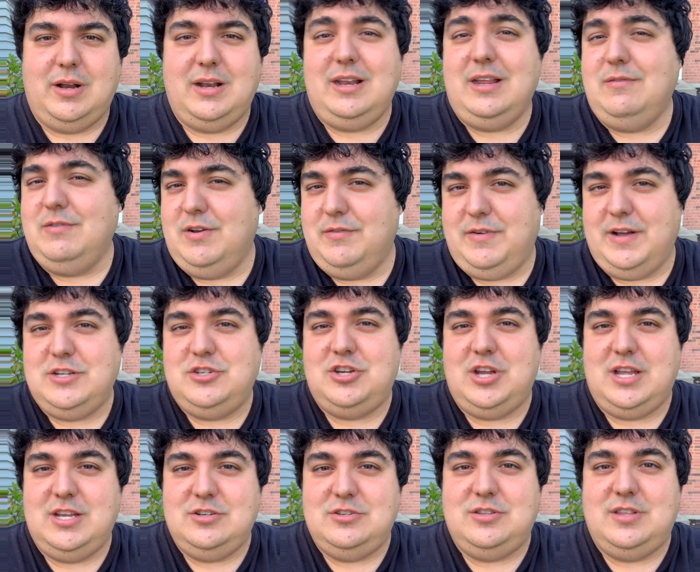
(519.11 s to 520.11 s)
And even if I
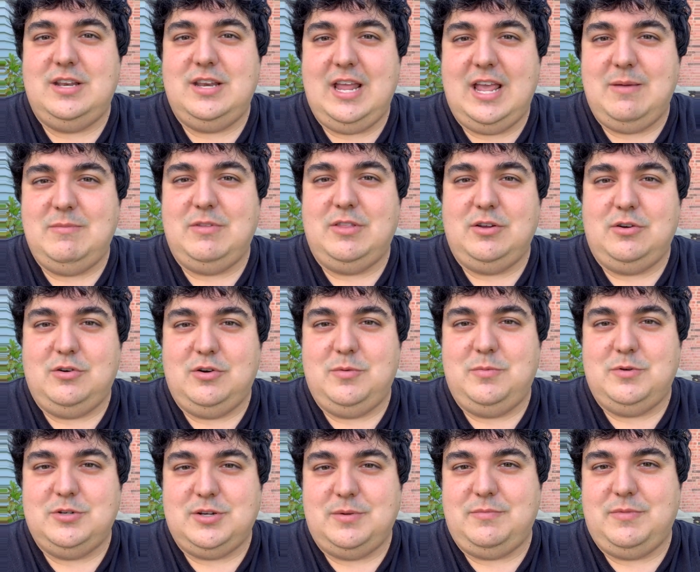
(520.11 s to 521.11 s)
change the name of the group,
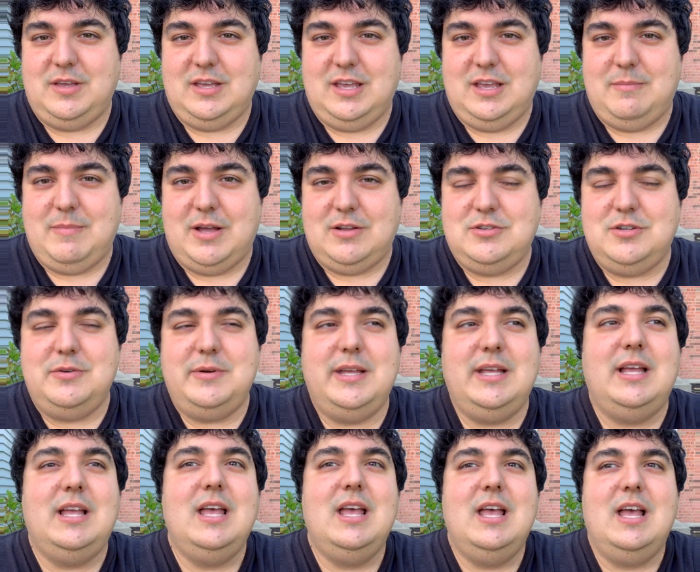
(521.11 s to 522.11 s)
which I'm thinking about
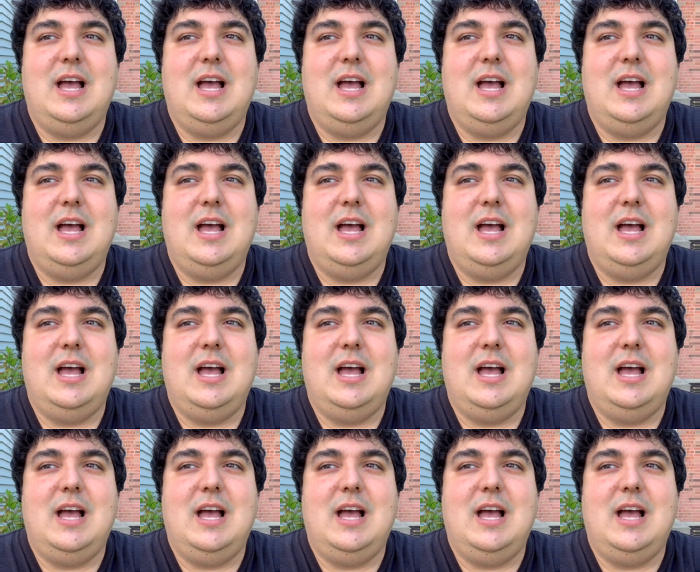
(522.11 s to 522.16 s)
doing,